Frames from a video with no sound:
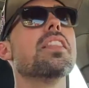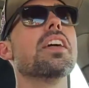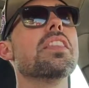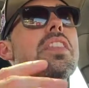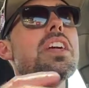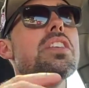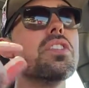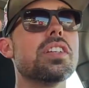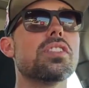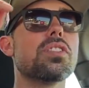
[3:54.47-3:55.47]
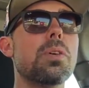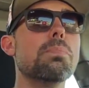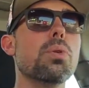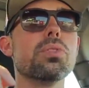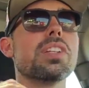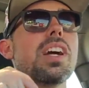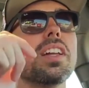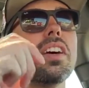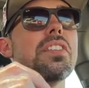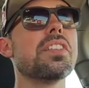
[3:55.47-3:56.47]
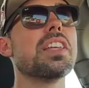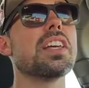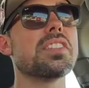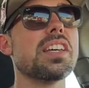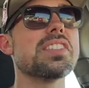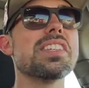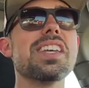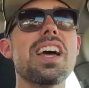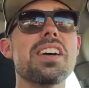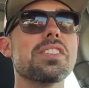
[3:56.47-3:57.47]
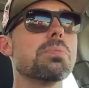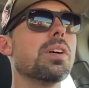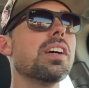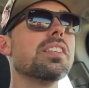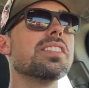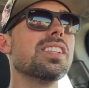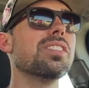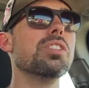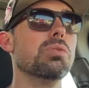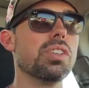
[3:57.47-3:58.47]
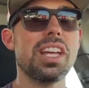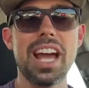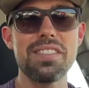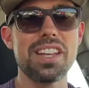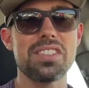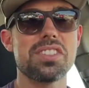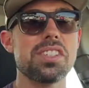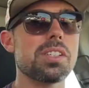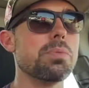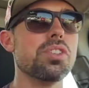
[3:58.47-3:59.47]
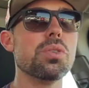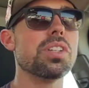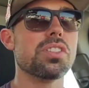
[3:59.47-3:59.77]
that then you can start bolting on other things as a test. But until you really have that system, you're doing